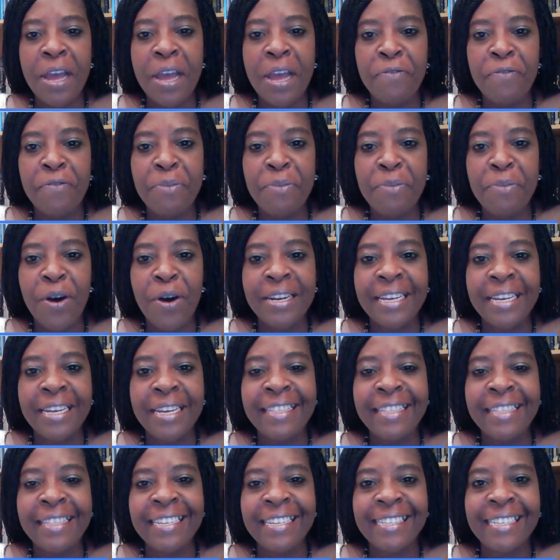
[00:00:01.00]

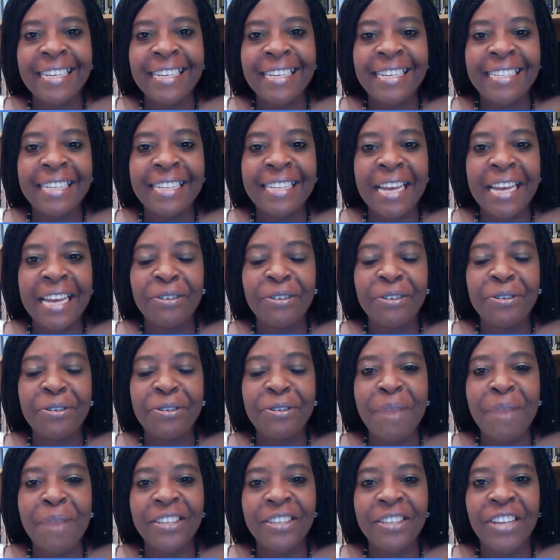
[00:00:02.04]
everybody. This is
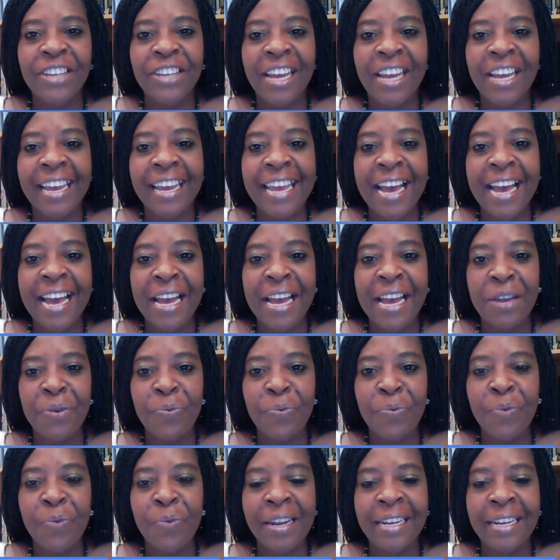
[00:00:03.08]
Gertrude Mache here
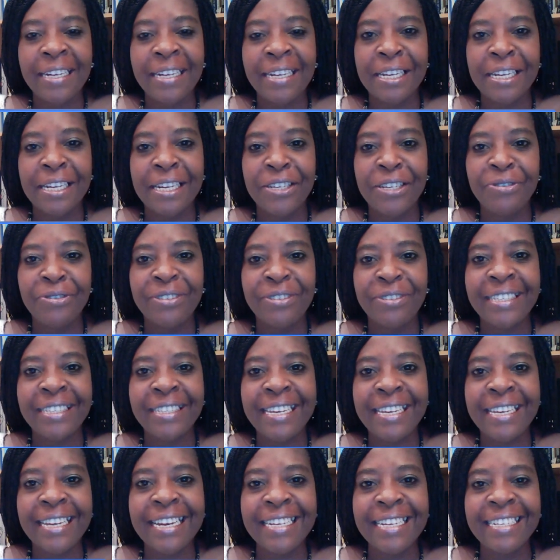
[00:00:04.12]
in Wellington, New
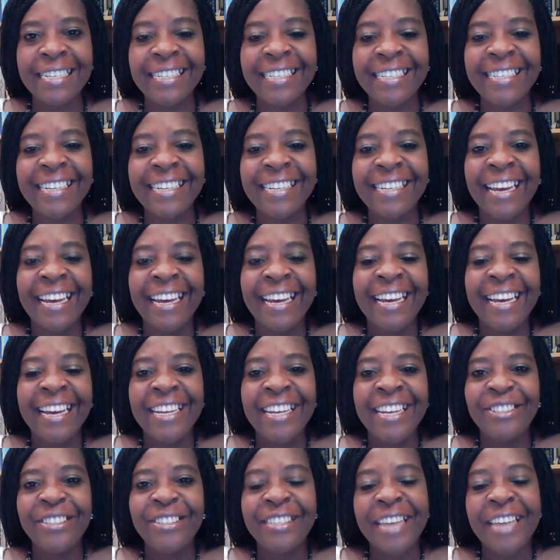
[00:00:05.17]
Zealand.
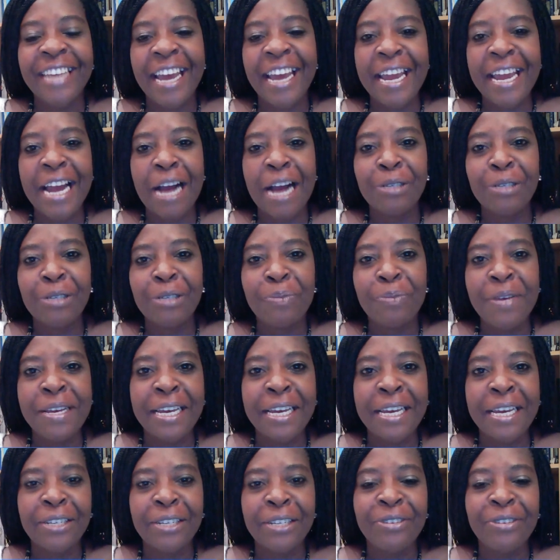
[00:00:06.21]
Today, I'm
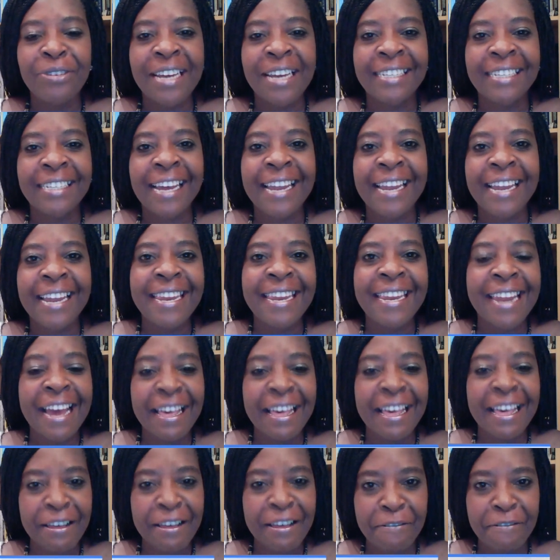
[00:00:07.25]
speaking to yet
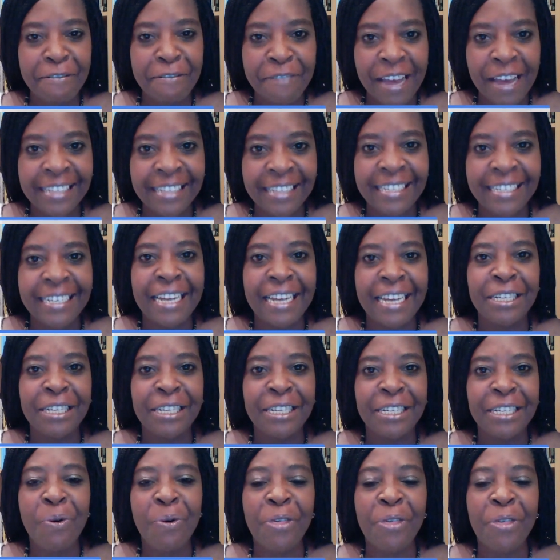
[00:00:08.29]
another
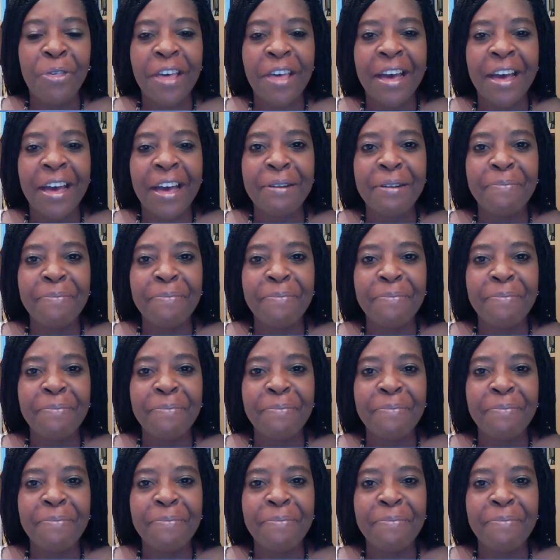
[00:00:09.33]
fascinating author